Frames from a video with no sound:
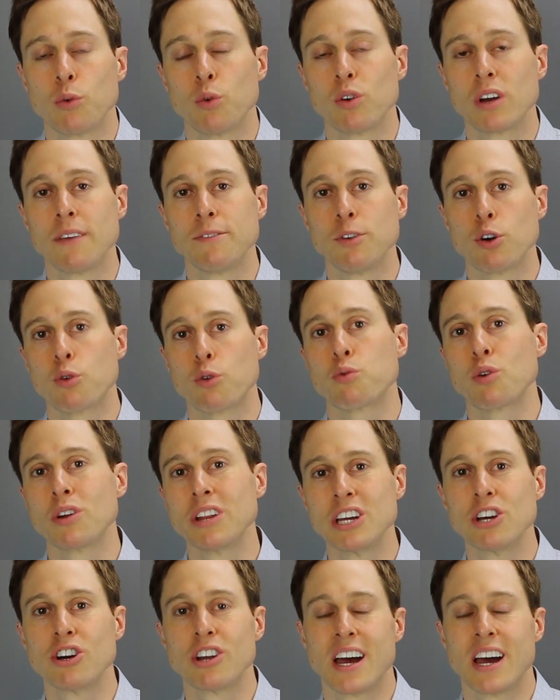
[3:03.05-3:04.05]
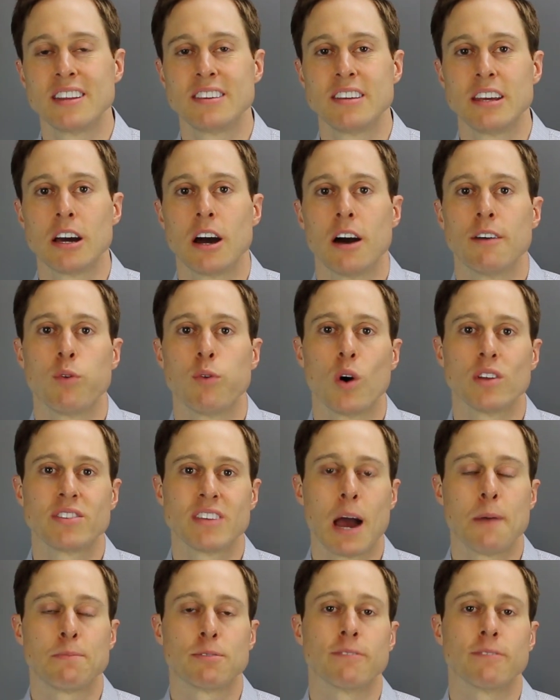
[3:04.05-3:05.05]
it will give you a really good idea of what
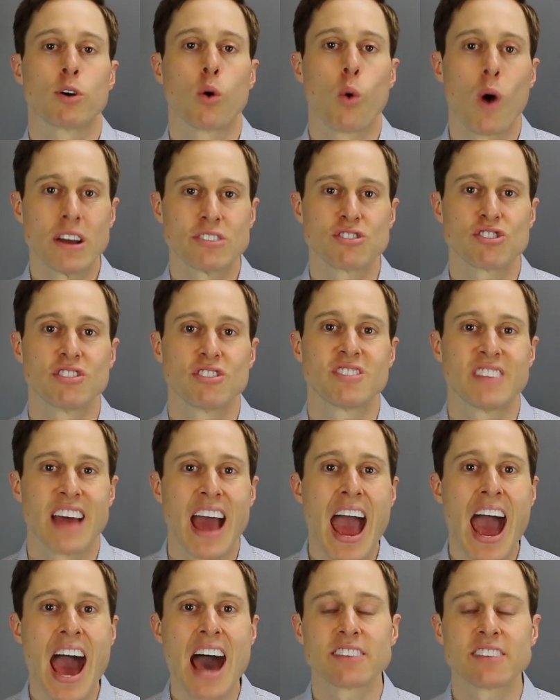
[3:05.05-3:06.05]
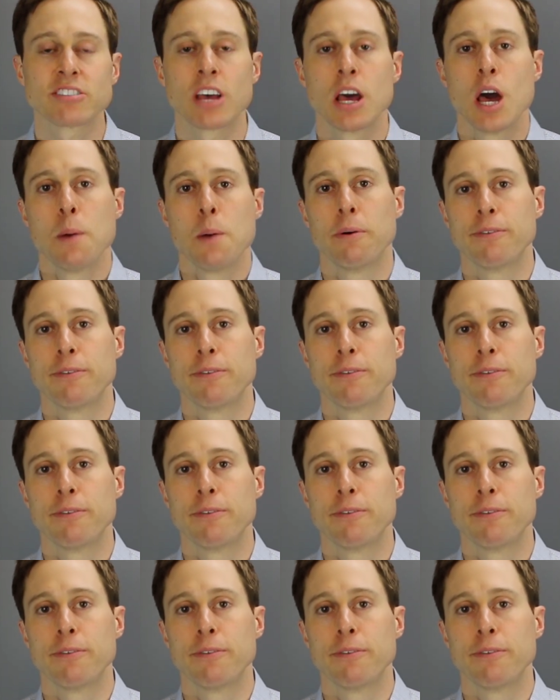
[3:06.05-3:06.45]
types of questions to ask